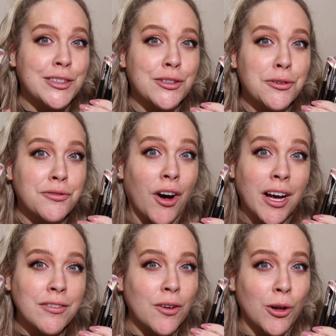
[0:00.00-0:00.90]
These are
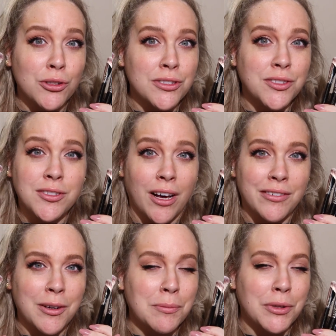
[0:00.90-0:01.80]
5 ultra
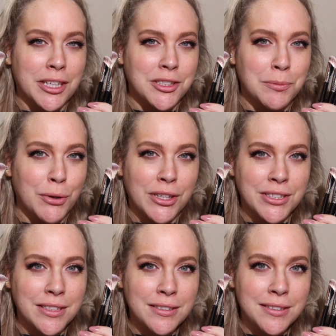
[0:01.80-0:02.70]
soft complexion
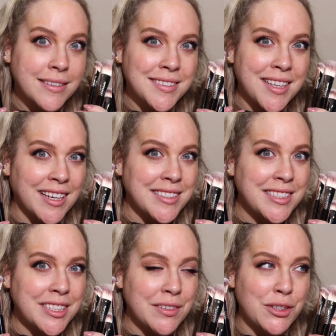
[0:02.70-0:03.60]
brushes designed
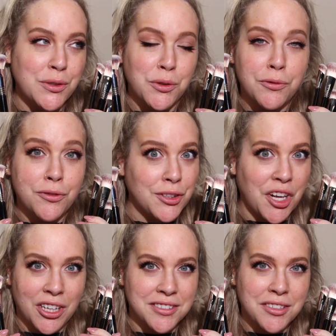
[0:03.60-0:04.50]
to give you
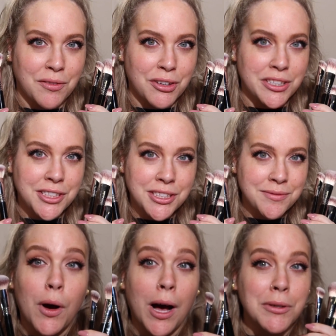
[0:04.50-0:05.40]
flawless coverage.
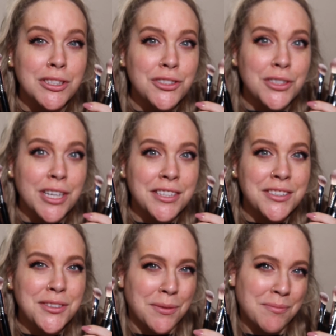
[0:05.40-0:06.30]
So I'm gonna show you how to
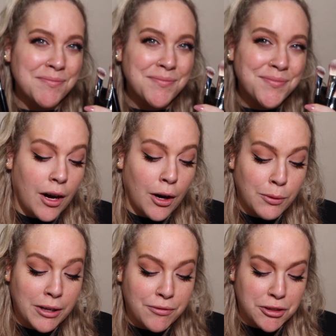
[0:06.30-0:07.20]
use them. All
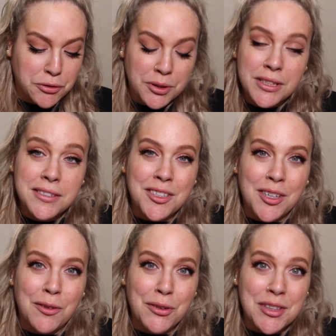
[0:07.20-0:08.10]
right, first we're gonna
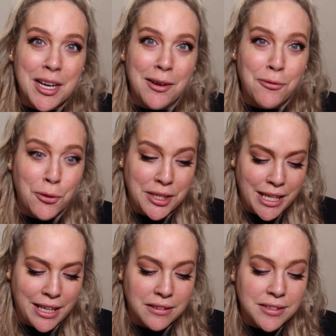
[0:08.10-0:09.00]
start off with the
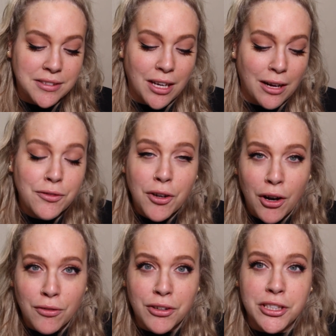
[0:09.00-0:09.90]
F48 Soft
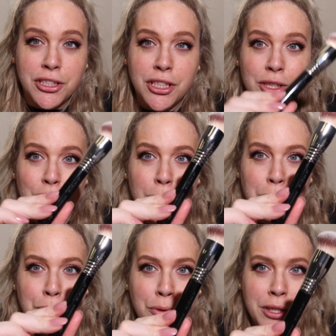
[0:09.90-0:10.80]
Coverage
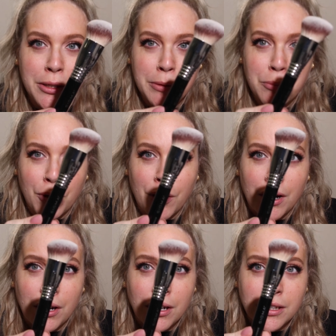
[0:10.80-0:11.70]
Kabuki
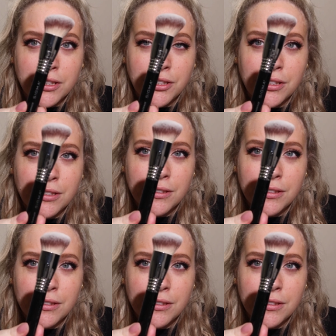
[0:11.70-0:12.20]
brush.